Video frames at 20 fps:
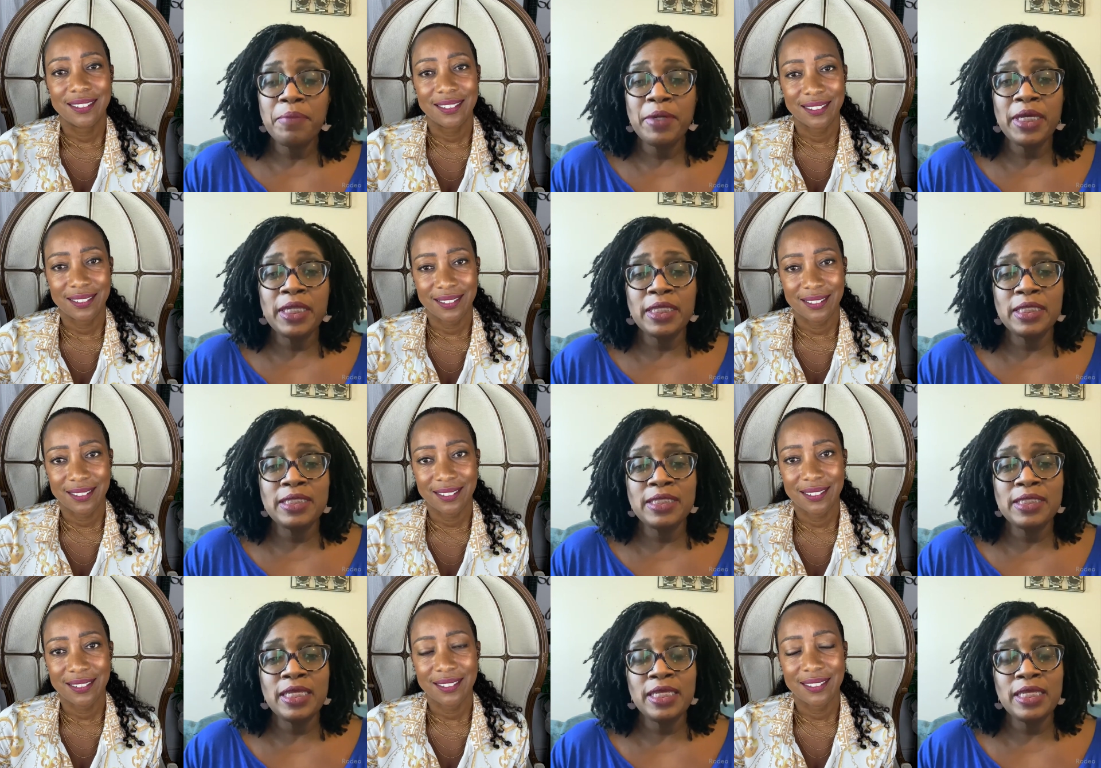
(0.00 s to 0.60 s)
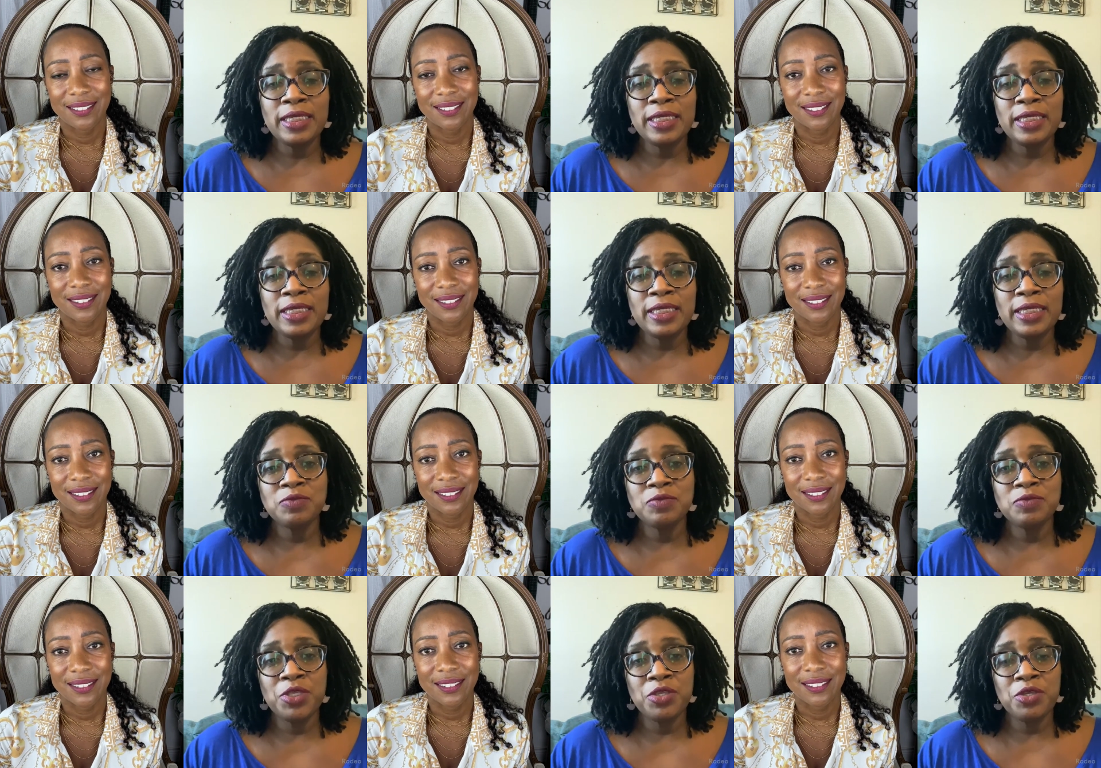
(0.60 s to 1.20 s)
Speaker 1: But the thing
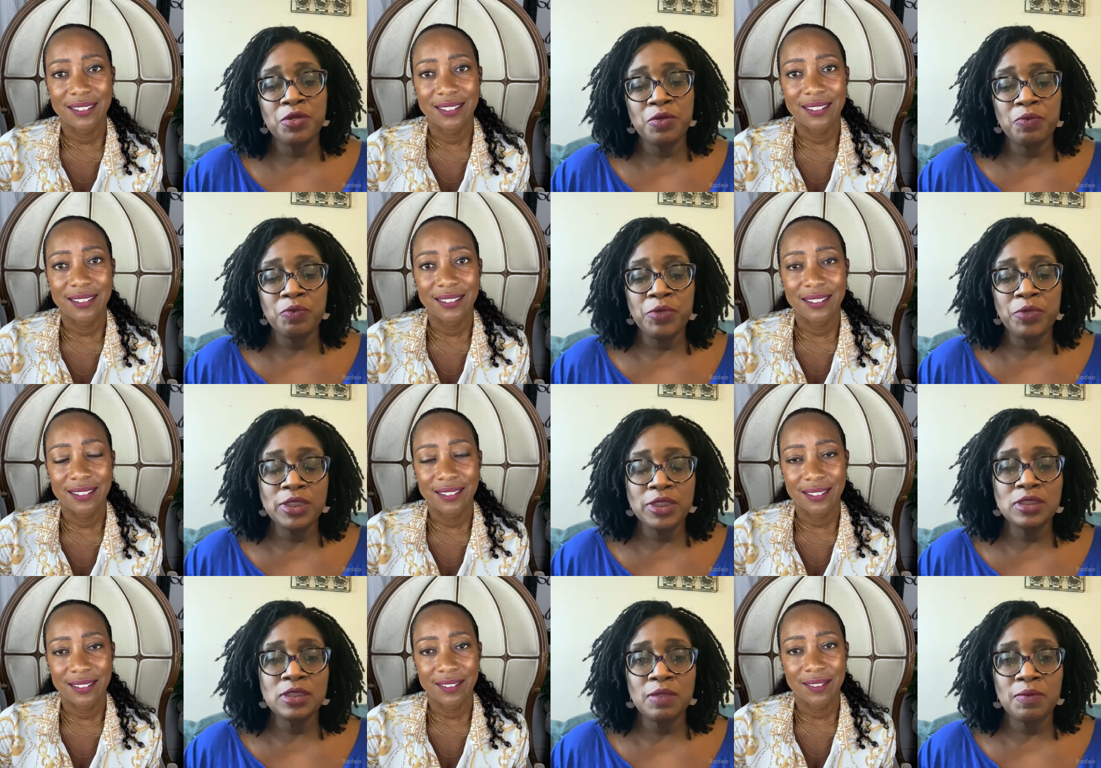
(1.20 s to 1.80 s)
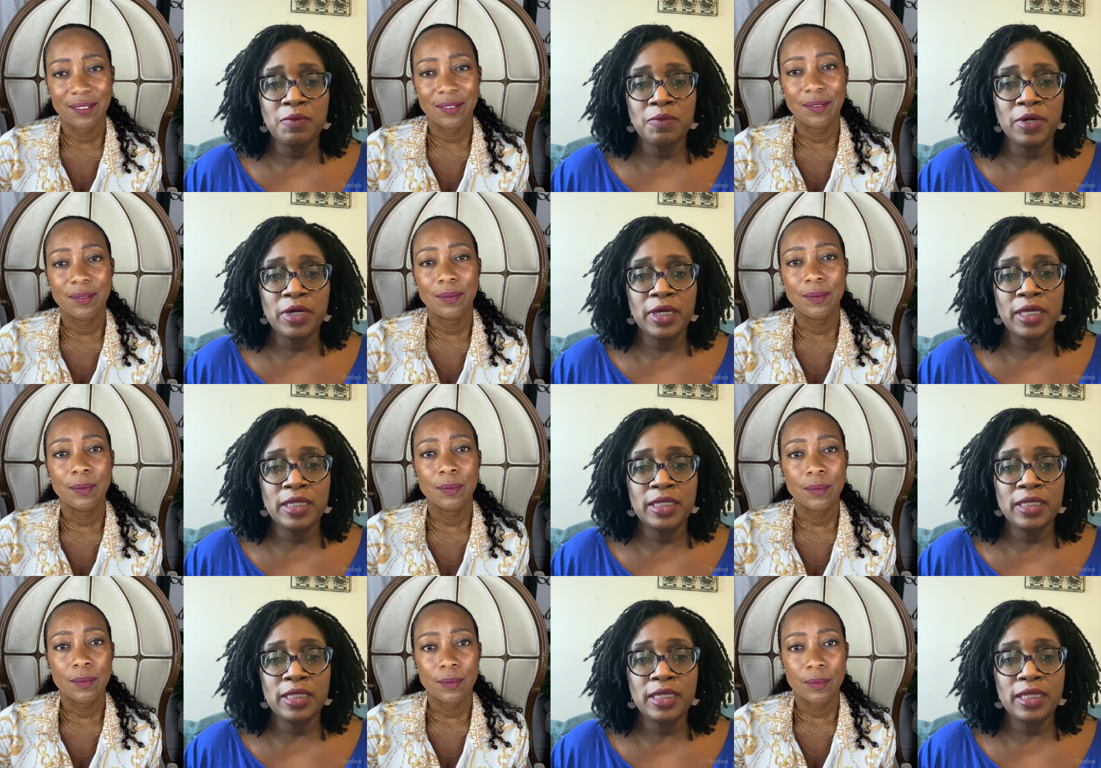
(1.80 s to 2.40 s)
is, when you're with
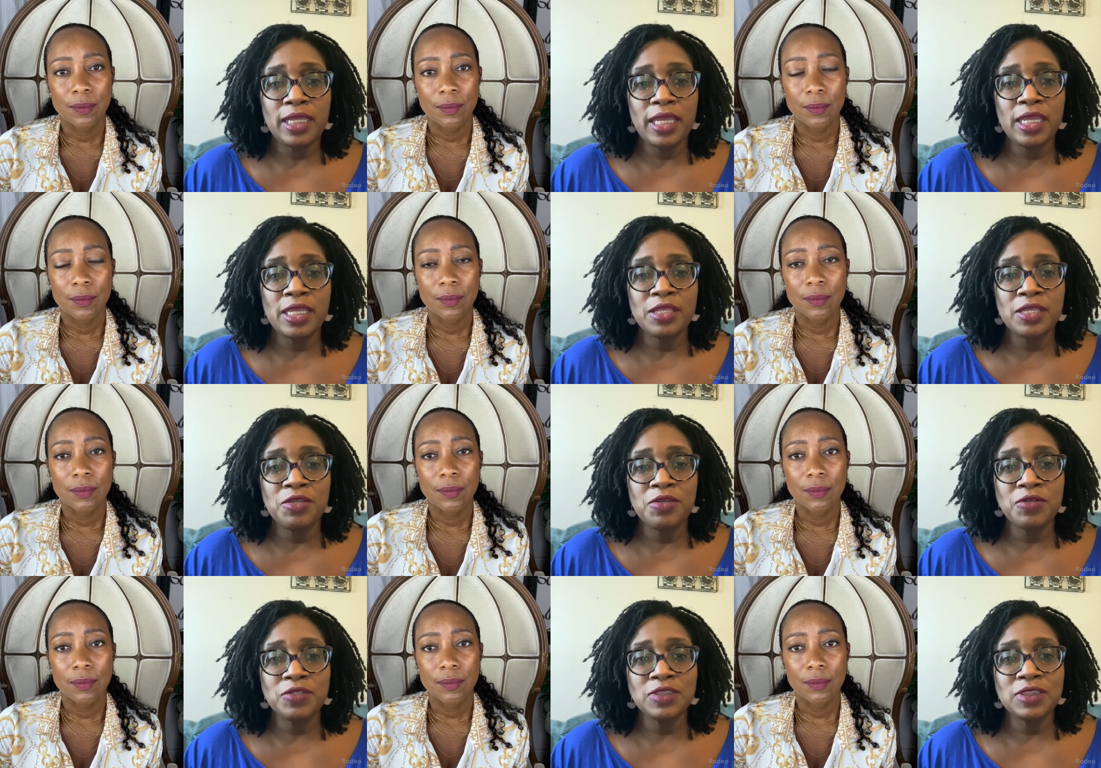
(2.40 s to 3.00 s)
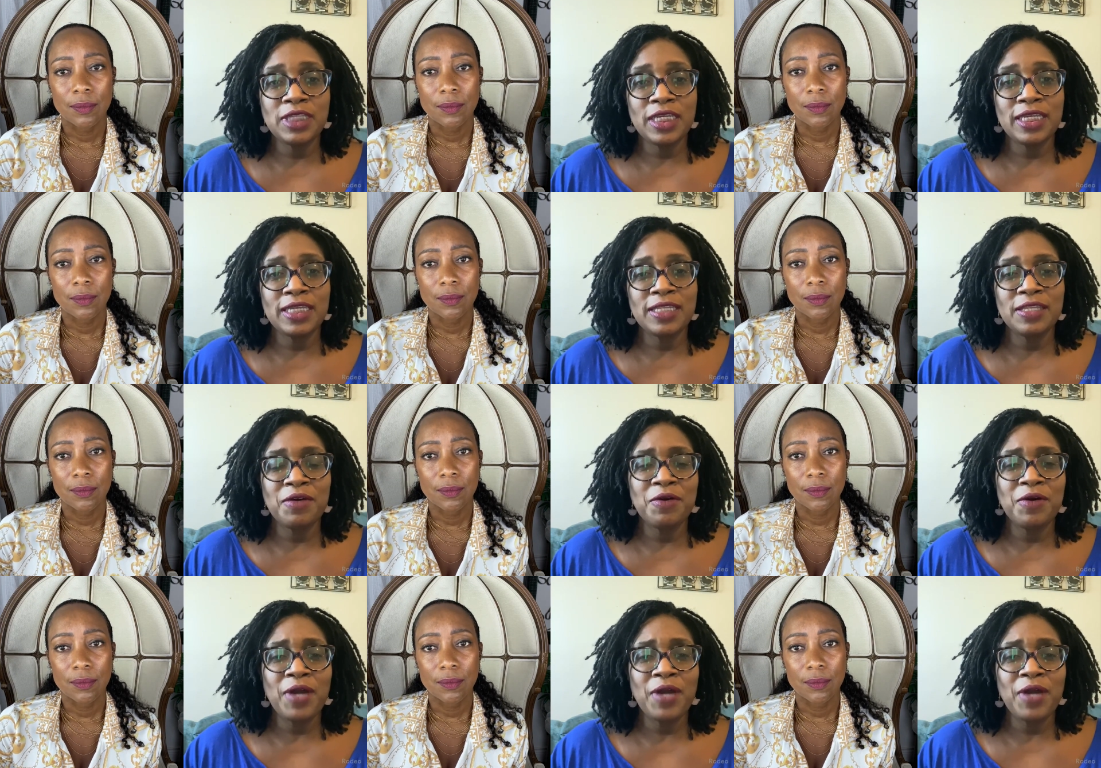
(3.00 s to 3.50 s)
someone and you're saying,